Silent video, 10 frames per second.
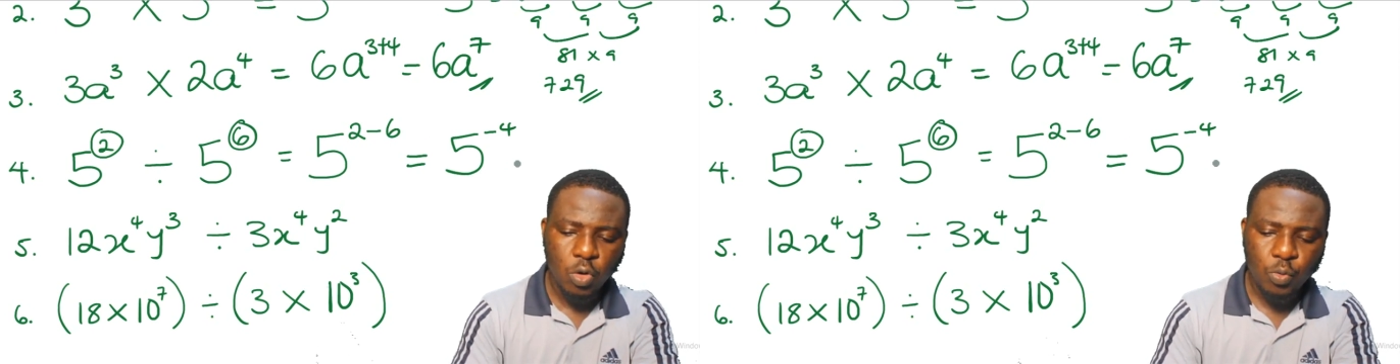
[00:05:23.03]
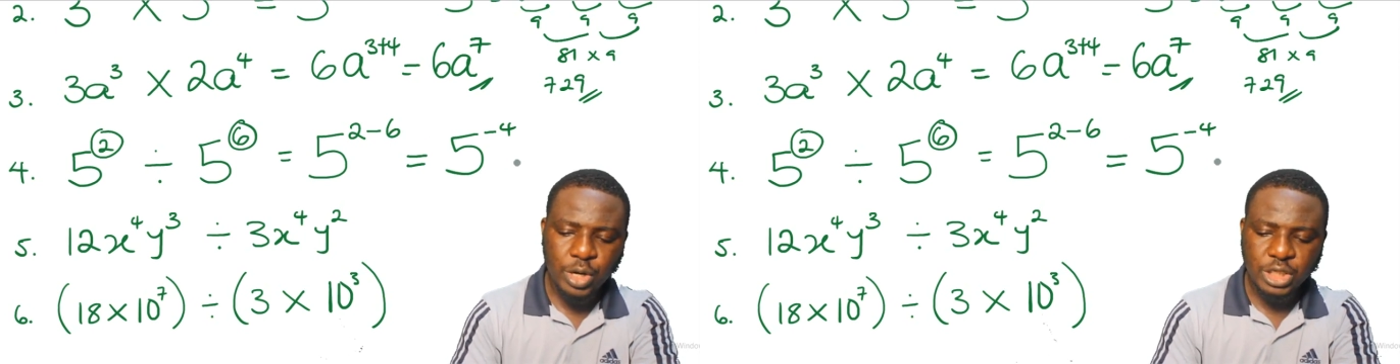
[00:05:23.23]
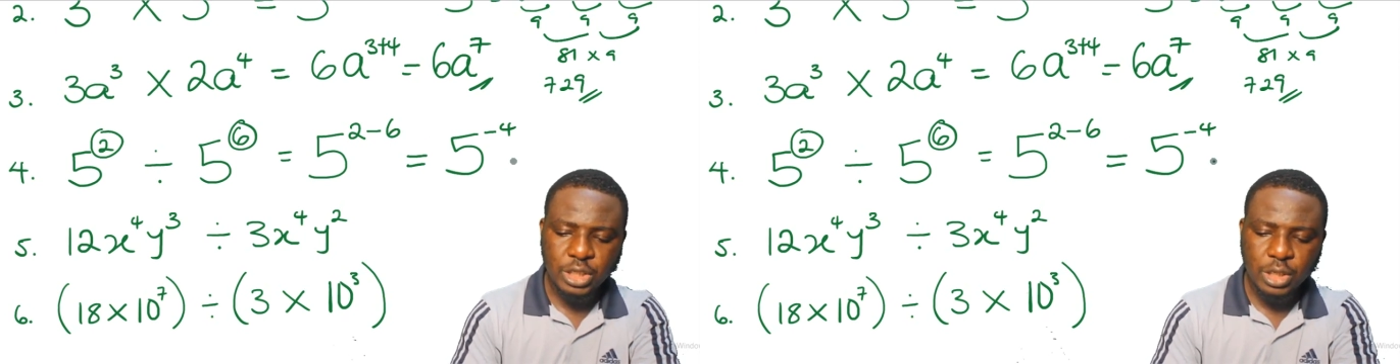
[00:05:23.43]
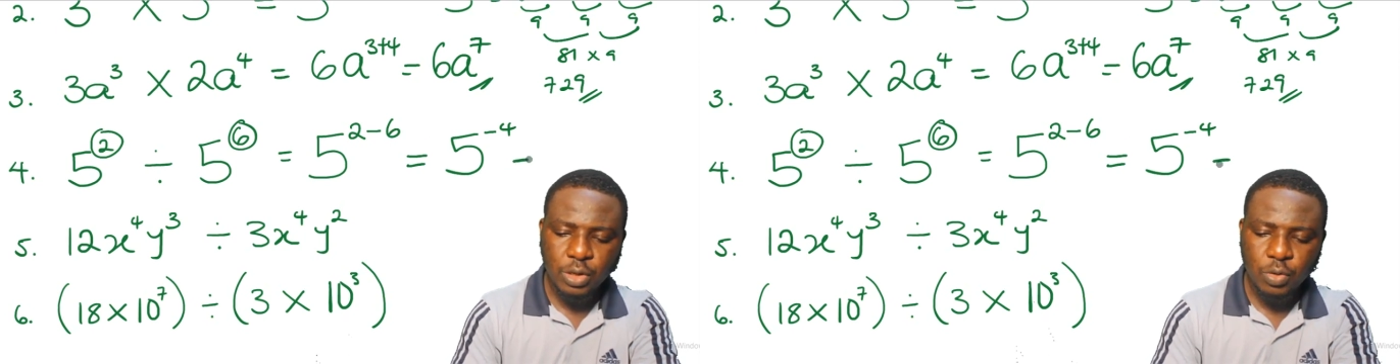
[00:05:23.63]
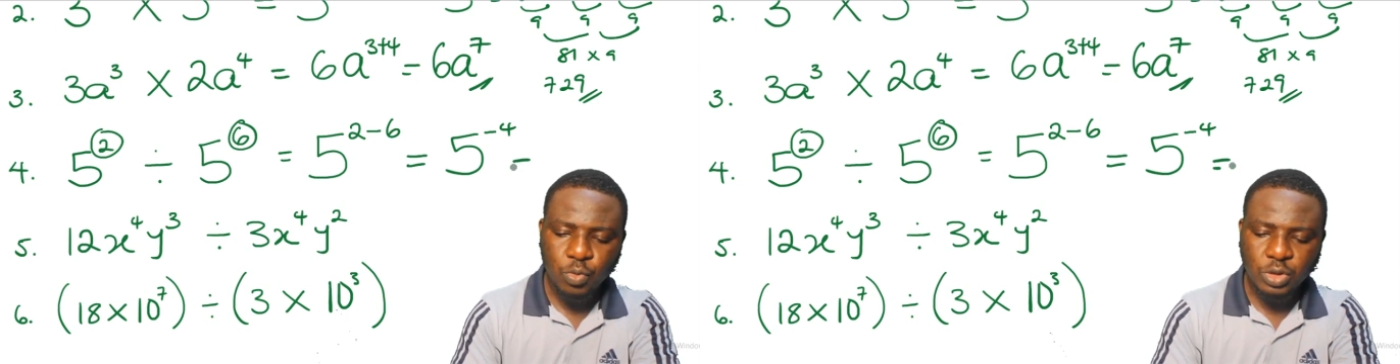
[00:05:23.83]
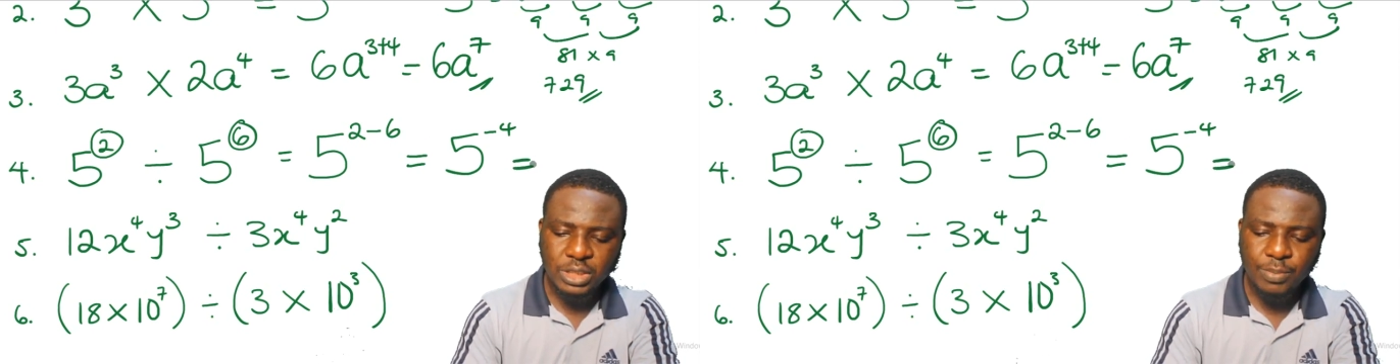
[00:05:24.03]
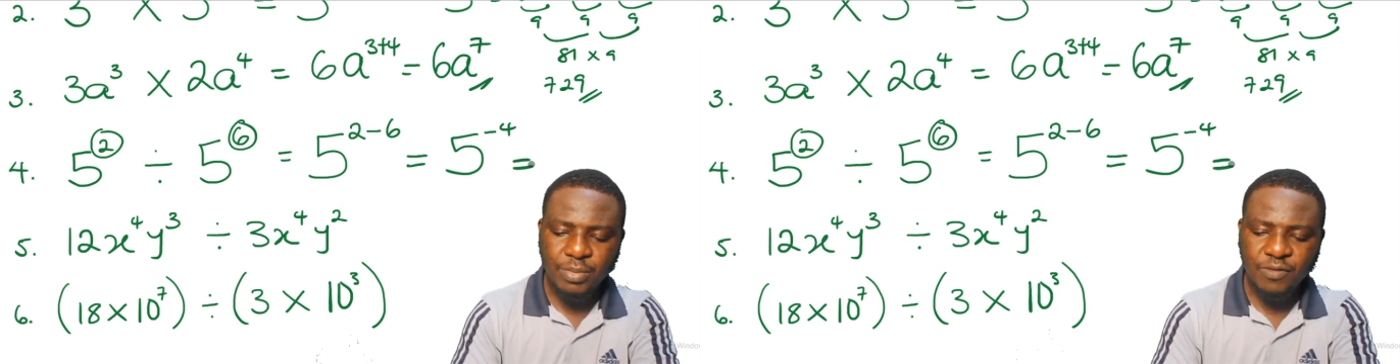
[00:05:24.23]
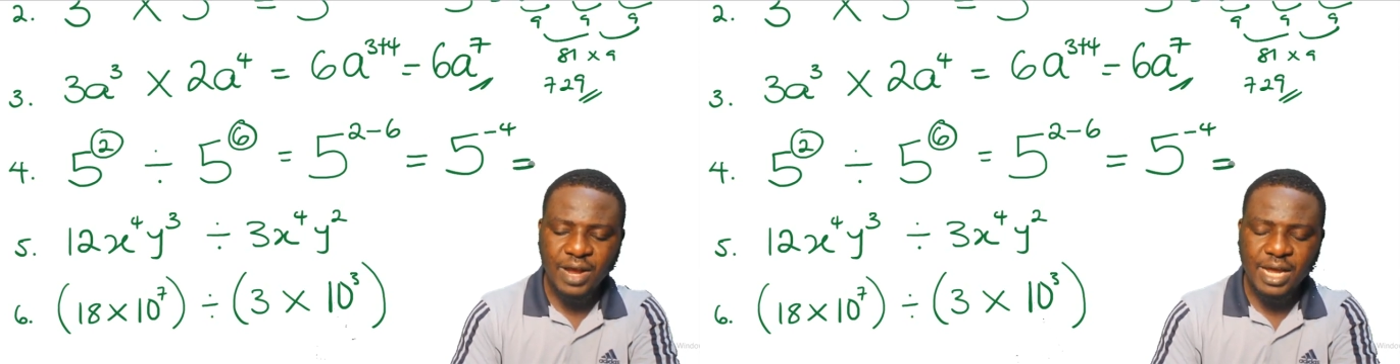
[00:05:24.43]
which will
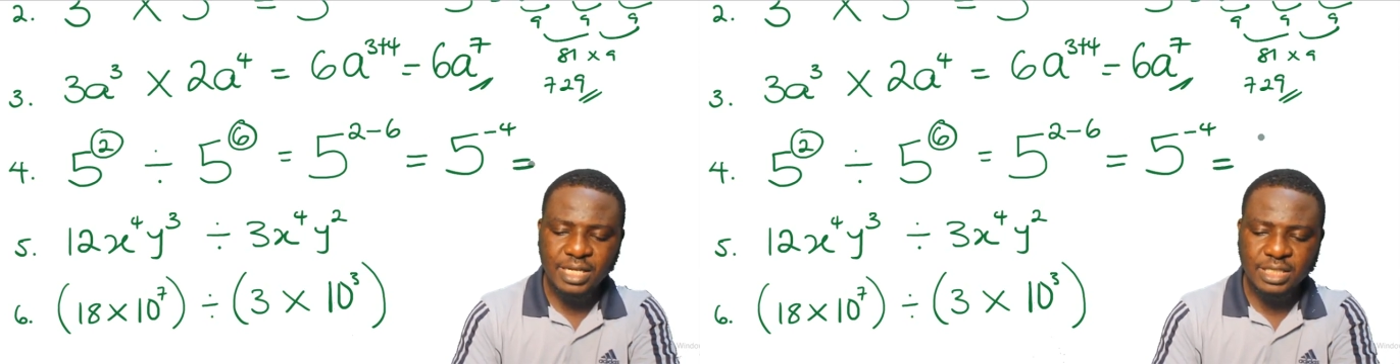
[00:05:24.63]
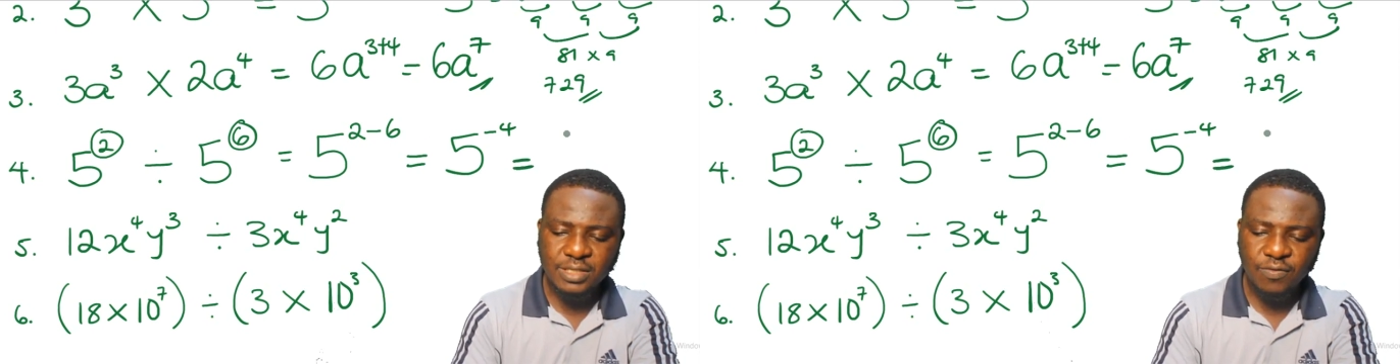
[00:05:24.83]
simplify this